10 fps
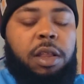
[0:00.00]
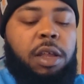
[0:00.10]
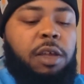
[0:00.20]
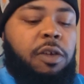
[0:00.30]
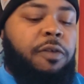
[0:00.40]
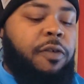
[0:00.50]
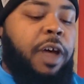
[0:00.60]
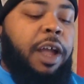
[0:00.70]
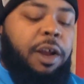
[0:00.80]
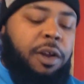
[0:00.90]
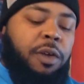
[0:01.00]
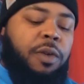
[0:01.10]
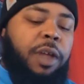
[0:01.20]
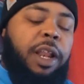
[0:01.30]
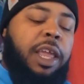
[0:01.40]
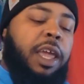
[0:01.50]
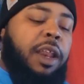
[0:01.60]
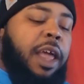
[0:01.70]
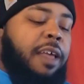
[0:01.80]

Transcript: These are fire though. And then